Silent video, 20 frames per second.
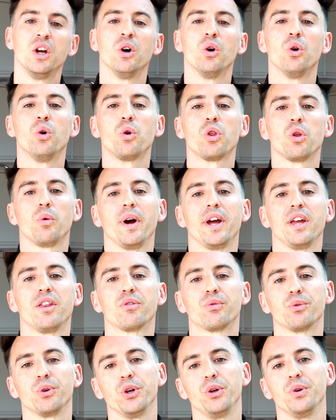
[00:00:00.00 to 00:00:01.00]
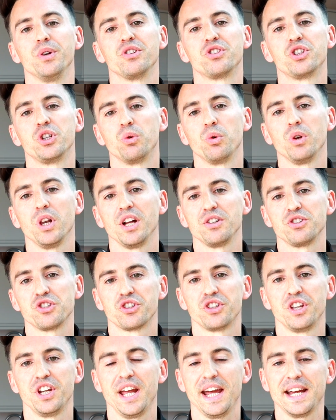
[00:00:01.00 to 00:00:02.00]
all the way through until
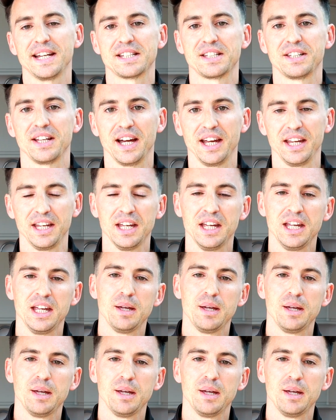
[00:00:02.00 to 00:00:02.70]
lunch the next day.